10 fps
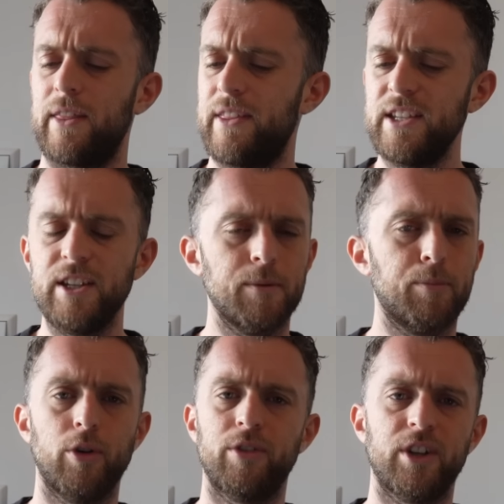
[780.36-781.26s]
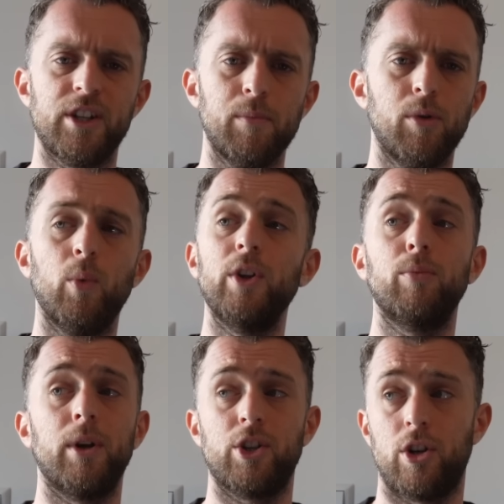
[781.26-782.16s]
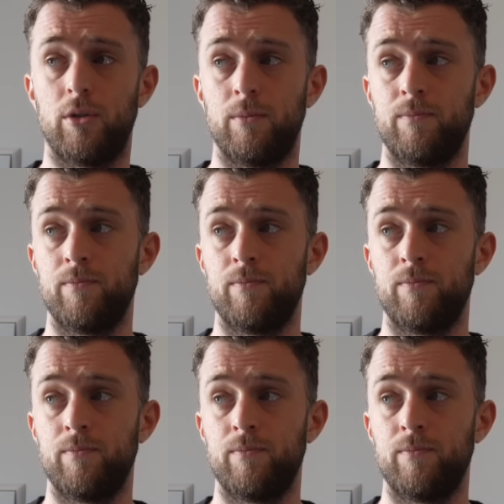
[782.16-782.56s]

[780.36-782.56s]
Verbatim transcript: This is a perfect example when to play slow.